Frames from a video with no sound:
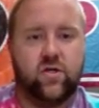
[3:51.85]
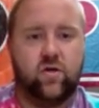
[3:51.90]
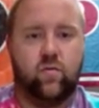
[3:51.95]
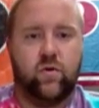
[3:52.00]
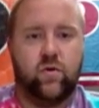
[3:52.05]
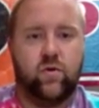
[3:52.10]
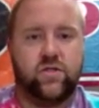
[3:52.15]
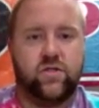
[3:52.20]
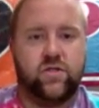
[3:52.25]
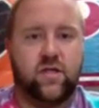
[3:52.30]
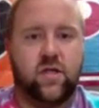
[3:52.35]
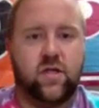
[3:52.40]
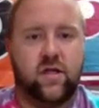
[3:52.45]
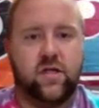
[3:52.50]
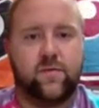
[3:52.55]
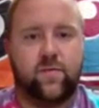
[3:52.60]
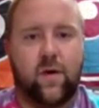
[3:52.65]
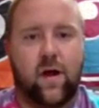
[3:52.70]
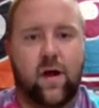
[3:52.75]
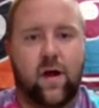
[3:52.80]
which to this
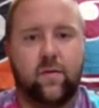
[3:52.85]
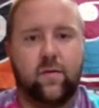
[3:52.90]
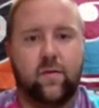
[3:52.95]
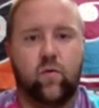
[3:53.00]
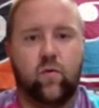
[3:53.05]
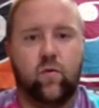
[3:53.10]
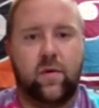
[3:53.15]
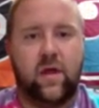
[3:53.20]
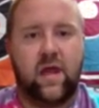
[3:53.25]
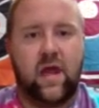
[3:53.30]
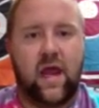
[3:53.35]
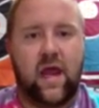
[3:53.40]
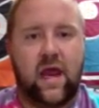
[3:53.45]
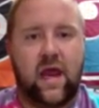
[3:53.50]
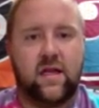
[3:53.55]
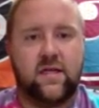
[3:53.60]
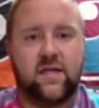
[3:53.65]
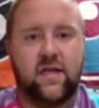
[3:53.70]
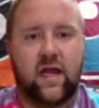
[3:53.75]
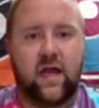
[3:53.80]
problem would be
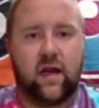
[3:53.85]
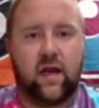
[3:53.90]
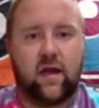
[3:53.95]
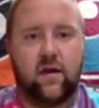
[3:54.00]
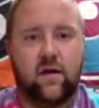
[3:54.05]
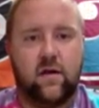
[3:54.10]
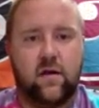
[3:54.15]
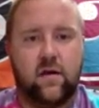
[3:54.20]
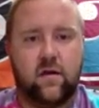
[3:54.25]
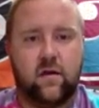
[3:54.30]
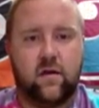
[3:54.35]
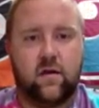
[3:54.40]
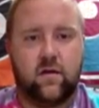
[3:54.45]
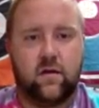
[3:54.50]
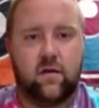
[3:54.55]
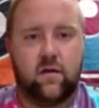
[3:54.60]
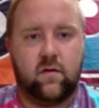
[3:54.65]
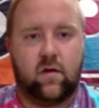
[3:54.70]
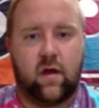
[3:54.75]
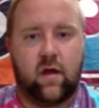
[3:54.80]
18.
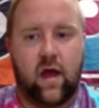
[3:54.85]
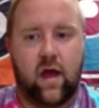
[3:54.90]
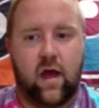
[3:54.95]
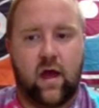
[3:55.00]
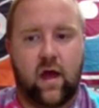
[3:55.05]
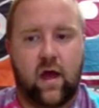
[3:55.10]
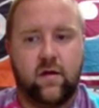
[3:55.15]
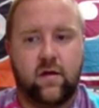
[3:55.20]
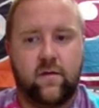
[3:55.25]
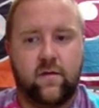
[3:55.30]
Okay.